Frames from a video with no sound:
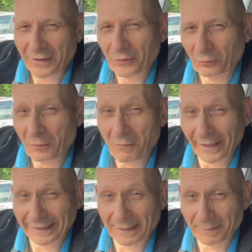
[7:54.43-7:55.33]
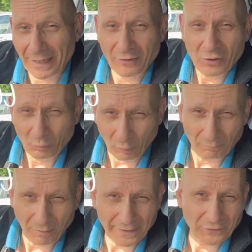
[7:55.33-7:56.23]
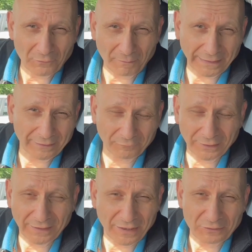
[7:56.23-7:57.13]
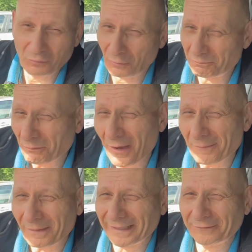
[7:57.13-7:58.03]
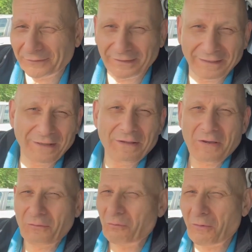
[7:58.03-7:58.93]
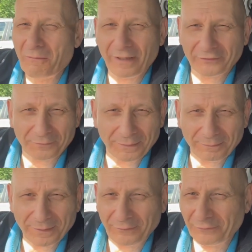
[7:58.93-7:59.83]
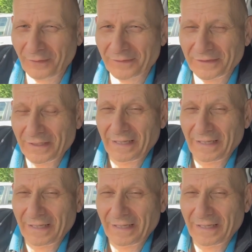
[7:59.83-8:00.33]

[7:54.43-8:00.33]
what might come out, what might not make a video, what might make a video, what might just be a bit of fun.